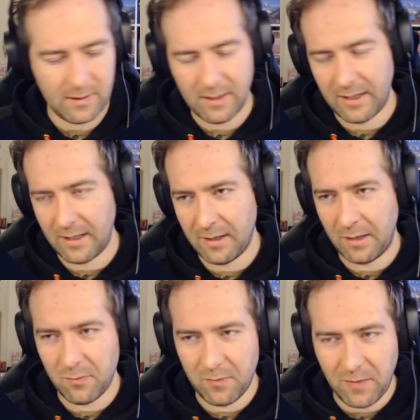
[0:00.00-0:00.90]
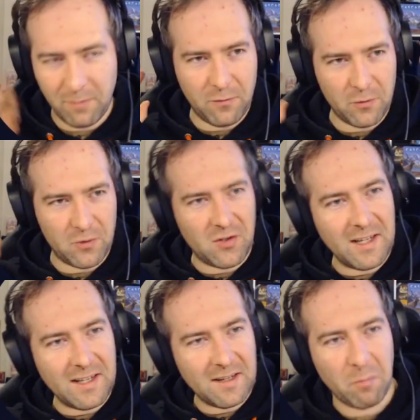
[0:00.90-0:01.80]
I'm
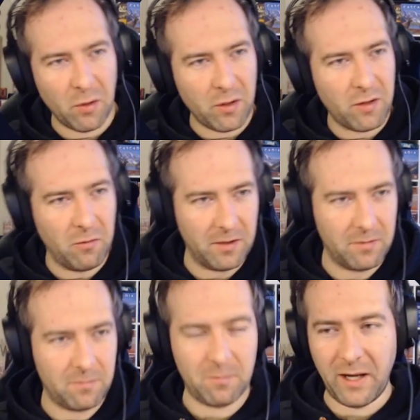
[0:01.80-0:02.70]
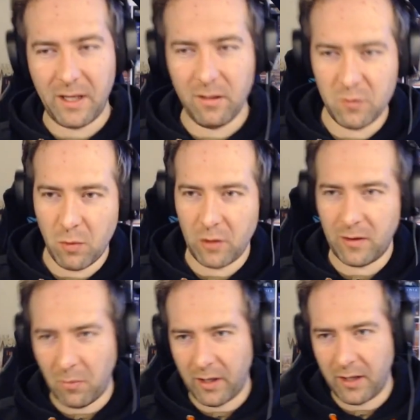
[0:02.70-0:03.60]
foreseeing a bug where my elves
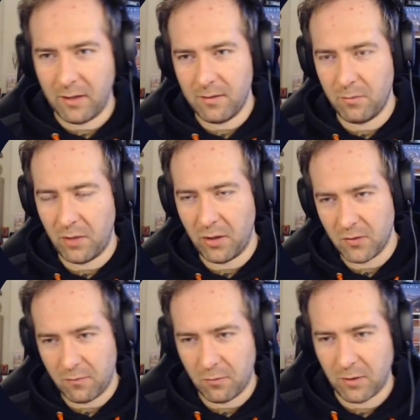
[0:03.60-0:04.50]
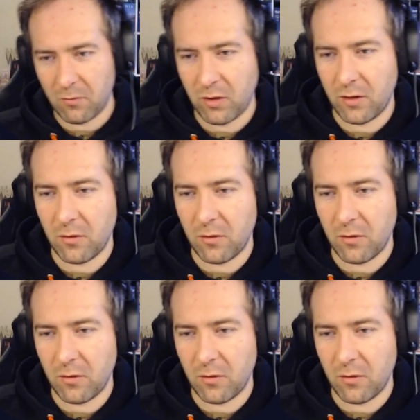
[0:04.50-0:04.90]
multiply because of what I'm trying to